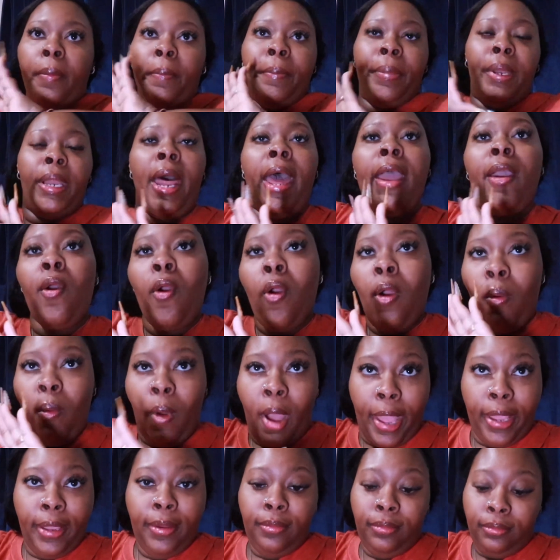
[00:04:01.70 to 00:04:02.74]
black or
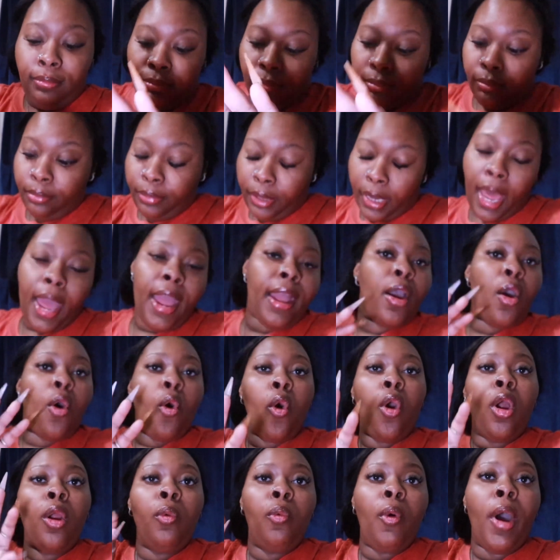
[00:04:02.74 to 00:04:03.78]
white, black
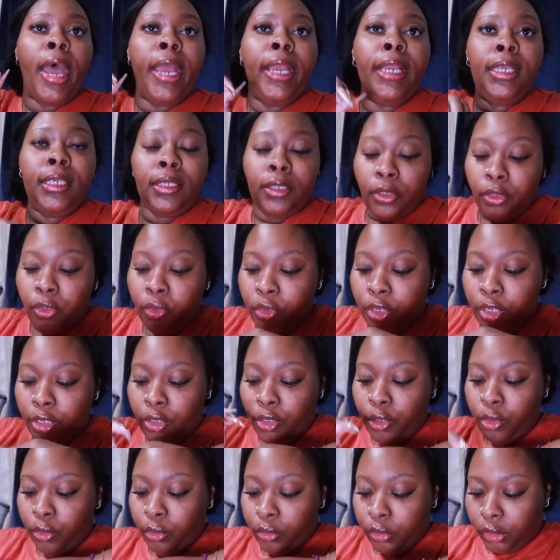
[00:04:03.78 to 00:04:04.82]
or white you can
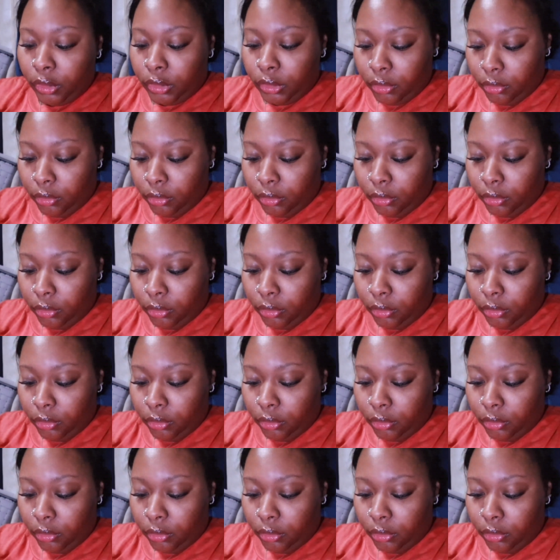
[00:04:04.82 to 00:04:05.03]
use.